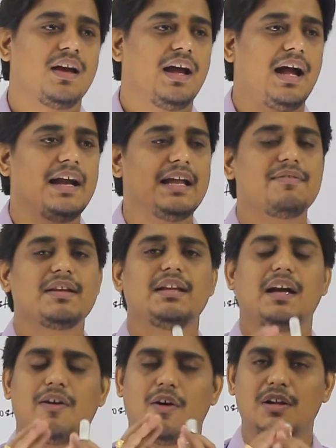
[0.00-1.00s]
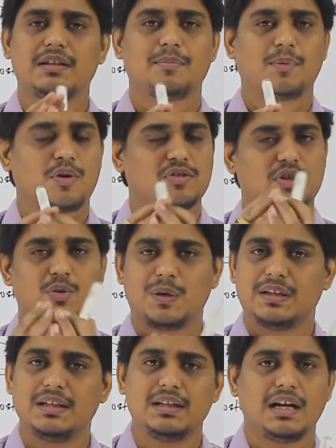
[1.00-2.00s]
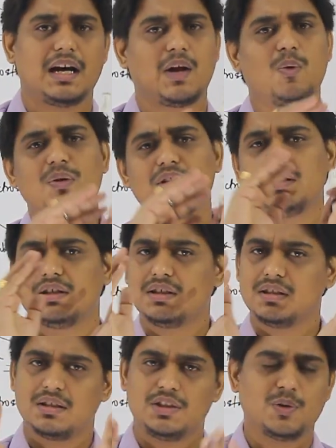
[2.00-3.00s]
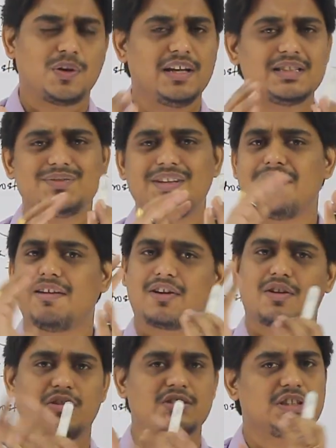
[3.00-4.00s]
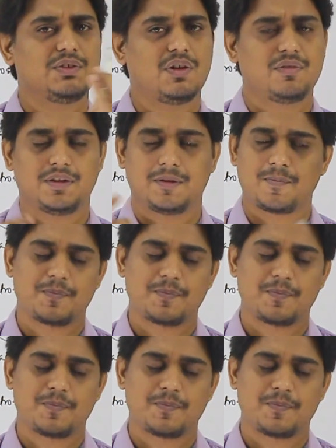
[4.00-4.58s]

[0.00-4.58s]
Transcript: And all the protons are together. Around the nucleus, we have electrons revolving.